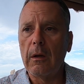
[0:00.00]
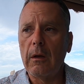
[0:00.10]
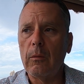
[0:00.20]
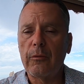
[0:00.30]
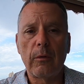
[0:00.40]

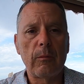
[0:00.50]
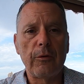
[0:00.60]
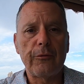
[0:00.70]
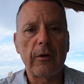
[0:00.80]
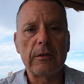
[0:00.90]
It was one of the
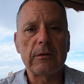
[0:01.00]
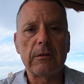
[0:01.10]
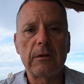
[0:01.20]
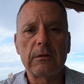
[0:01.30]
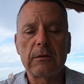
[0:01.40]
most tragic
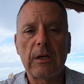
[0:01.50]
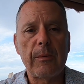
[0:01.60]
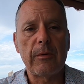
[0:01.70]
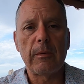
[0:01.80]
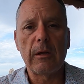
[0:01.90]
things that's
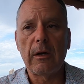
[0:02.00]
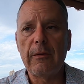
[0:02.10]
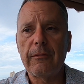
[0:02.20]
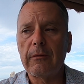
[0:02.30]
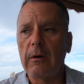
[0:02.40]
happened in my
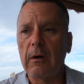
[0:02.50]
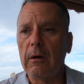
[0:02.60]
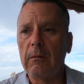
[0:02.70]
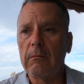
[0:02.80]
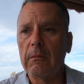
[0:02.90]
life.
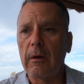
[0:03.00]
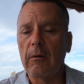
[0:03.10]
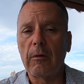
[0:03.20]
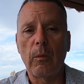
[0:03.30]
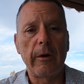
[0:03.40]
Um, you
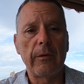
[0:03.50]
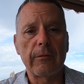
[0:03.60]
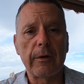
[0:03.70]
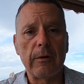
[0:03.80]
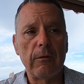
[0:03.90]
know, in a way, I'll
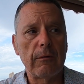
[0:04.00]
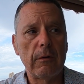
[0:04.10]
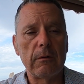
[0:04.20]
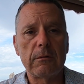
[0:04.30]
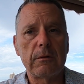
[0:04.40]
never get over
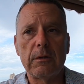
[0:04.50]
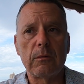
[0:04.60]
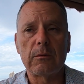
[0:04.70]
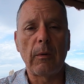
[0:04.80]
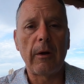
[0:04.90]
it. She
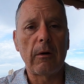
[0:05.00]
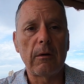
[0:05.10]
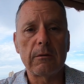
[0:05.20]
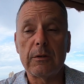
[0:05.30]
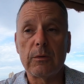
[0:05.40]
was my
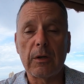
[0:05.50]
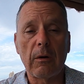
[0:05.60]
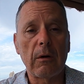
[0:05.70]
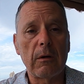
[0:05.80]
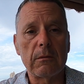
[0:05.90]
heart. She was
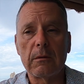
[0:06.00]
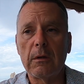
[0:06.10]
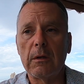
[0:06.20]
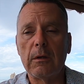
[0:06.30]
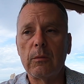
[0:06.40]
our heart.
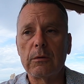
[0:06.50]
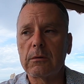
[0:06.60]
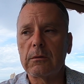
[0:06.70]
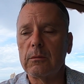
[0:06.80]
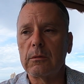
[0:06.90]
It
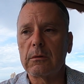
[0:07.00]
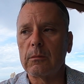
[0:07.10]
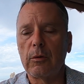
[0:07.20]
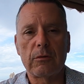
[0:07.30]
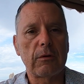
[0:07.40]
was it was
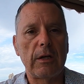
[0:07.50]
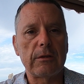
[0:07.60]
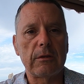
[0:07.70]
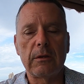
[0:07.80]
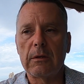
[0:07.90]
the most
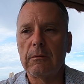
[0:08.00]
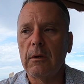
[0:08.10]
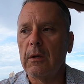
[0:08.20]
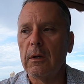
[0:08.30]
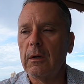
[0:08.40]
tragic thing.
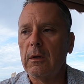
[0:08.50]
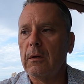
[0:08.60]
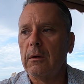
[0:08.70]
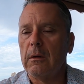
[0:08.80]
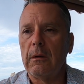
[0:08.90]

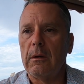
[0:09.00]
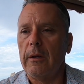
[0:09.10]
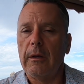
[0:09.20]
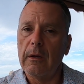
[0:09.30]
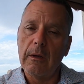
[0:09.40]

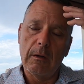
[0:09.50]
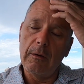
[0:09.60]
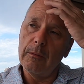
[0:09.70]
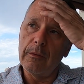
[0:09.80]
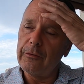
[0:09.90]
You, you
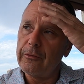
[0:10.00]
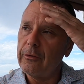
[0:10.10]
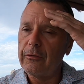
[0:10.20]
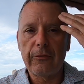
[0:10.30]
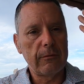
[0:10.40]
know, it was
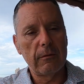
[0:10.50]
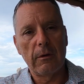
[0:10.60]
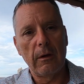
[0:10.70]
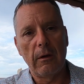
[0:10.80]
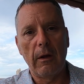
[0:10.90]
just.
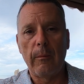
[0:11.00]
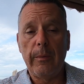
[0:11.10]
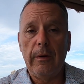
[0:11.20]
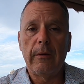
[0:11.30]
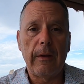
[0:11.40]
And
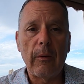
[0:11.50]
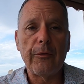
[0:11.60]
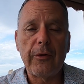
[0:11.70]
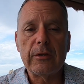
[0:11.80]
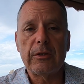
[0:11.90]
but that
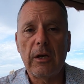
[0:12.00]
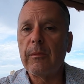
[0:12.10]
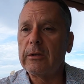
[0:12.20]
was Hashem.